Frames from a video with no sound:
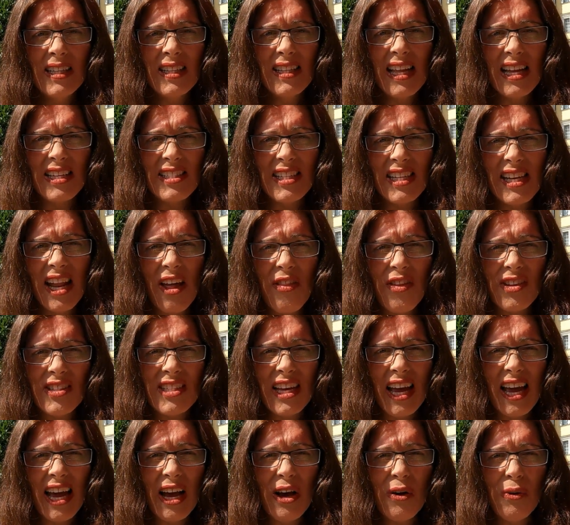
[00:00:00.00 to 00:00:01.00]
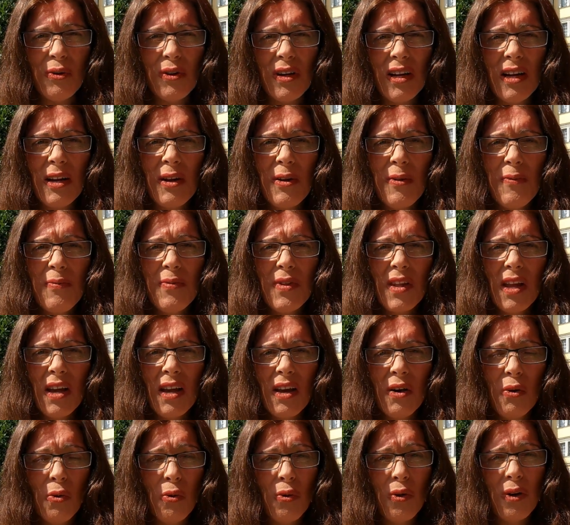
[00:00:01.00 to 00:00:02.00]
That's another town
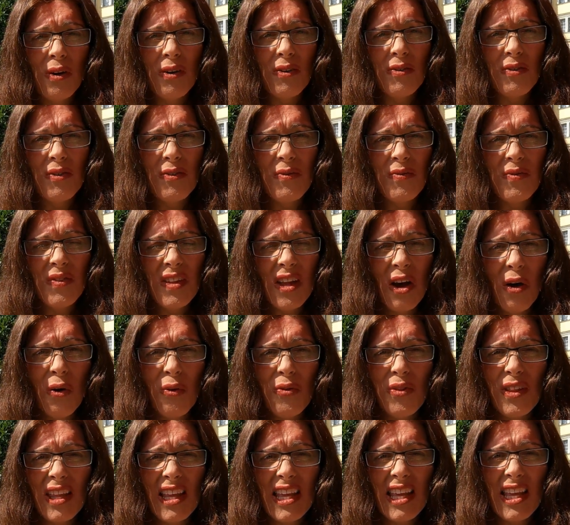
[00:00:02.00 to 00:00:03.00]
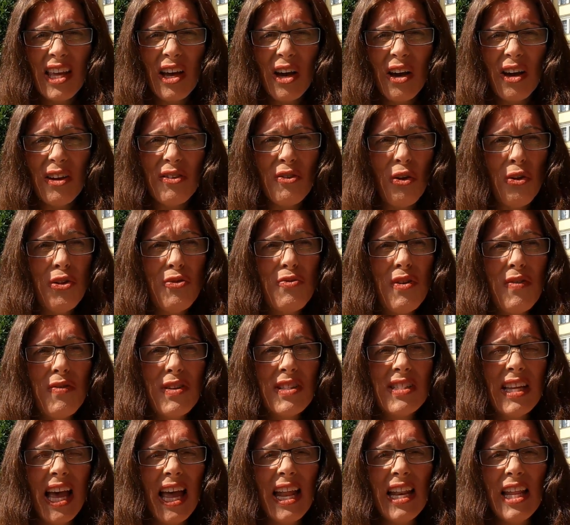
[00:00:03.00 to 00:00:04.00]
on the
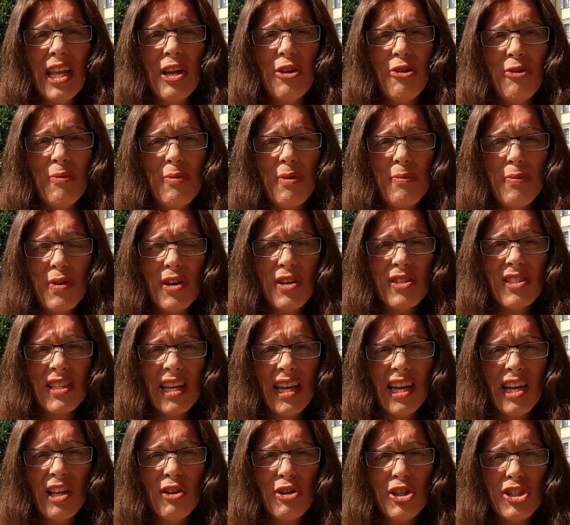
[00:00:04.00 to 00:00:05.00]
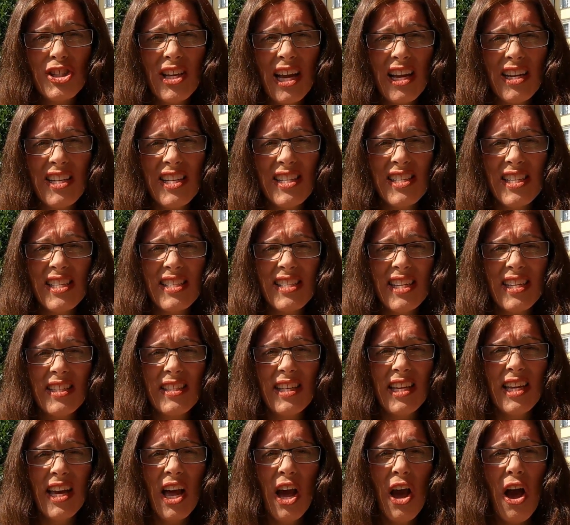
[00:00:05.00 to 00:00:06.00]
River Danube, because Ingolstadt is a
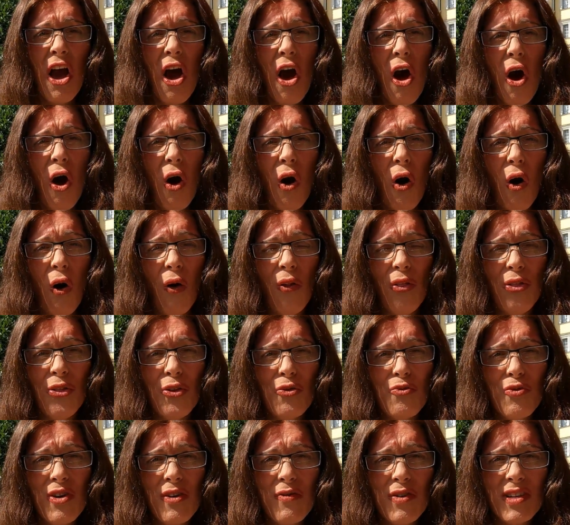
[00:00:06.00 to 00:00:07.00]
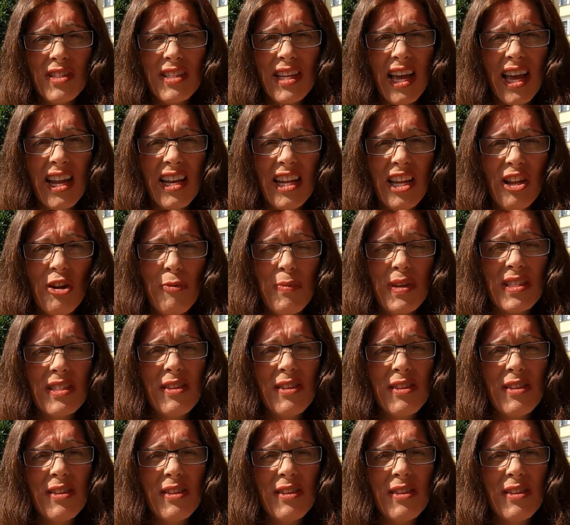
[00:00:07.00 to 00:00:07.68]
city on the River Danube.